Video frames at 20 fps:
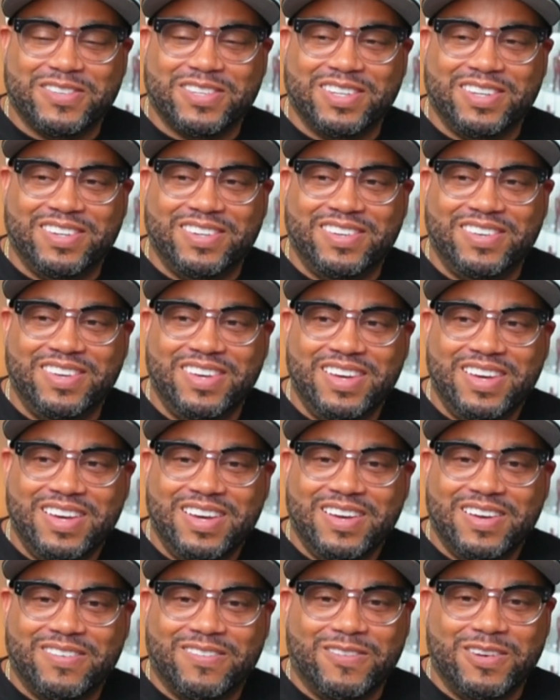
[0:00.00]
So,
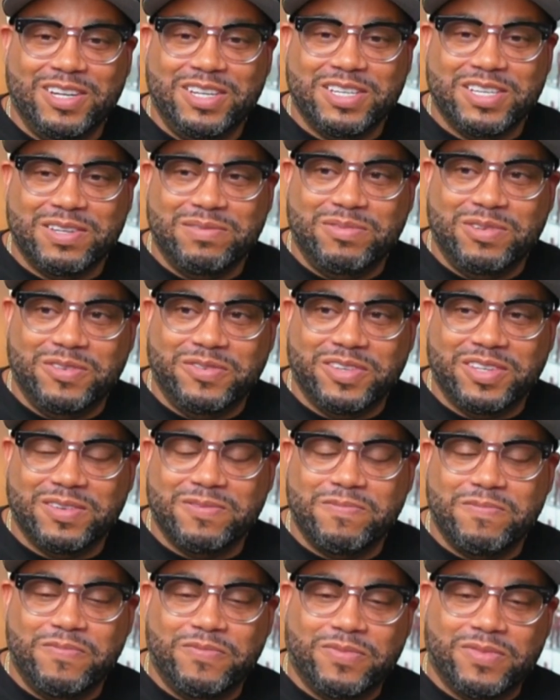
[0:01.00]
really good movie.
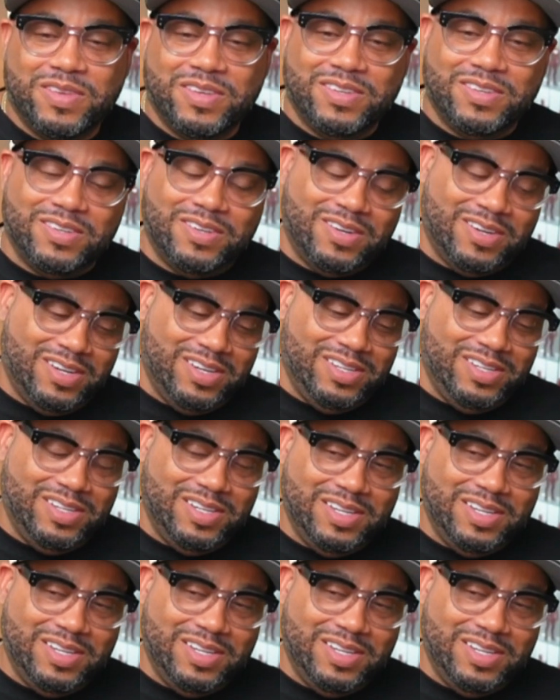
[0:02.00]
All right,